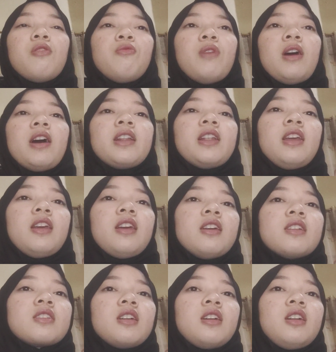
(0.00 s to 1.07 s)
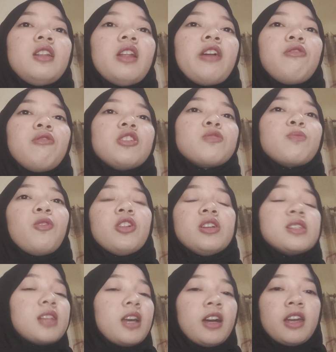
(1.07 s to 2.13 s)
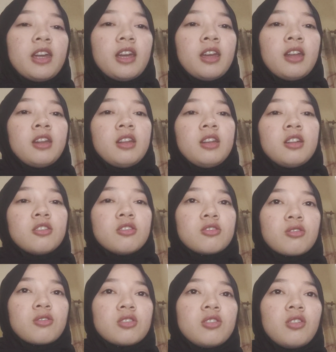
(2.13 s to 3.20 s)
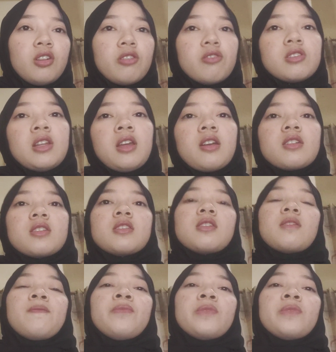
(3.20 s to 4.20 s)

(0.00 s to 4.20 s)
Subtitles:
what is language policy and in sociolinguistics.